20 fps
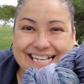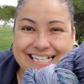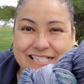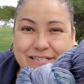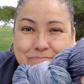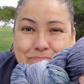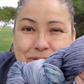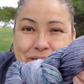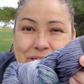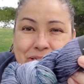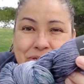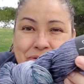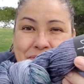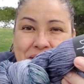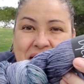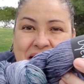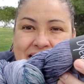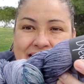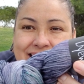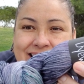It's
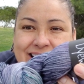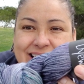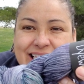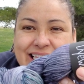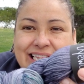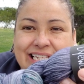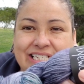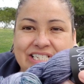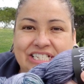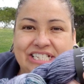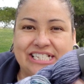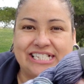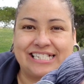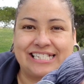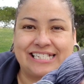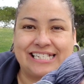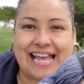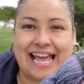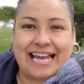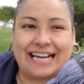blue and it's
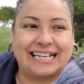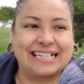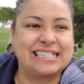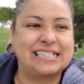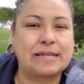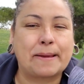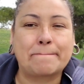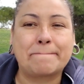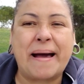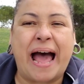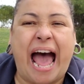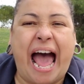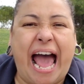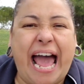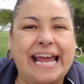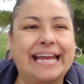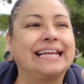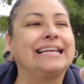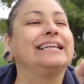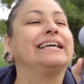luscious and it's
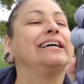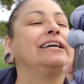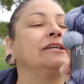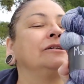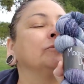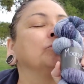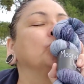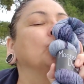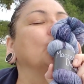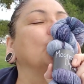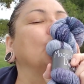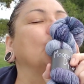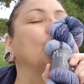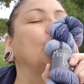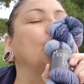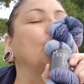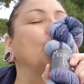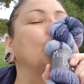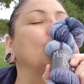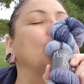
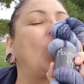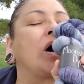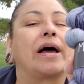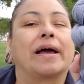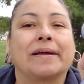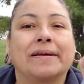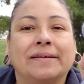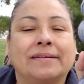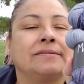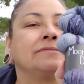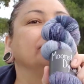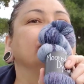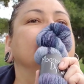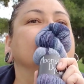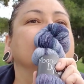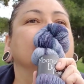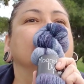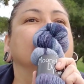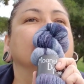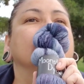mine.
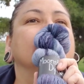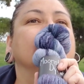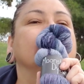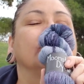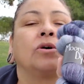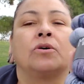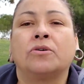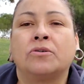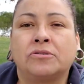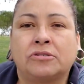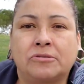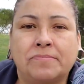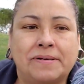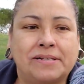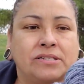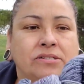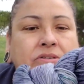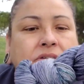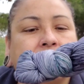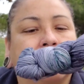Oh, it
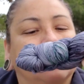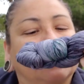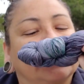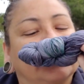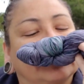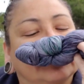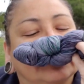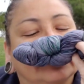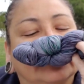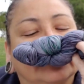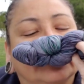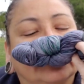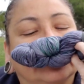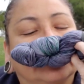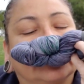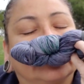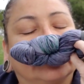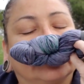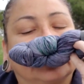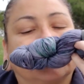smells so good.
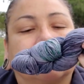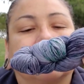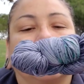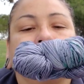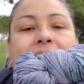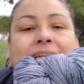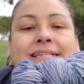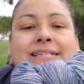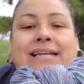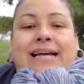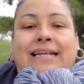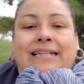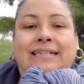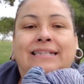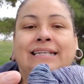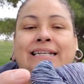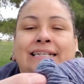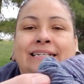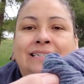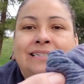It's got
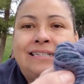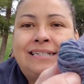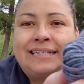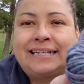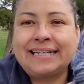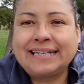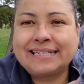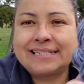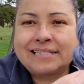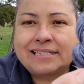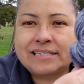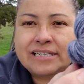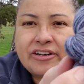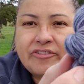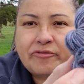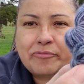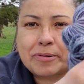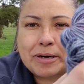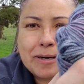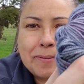little hints
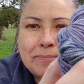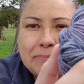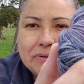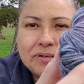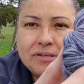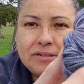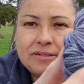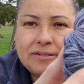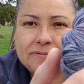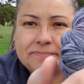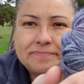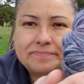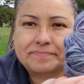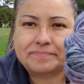of purple.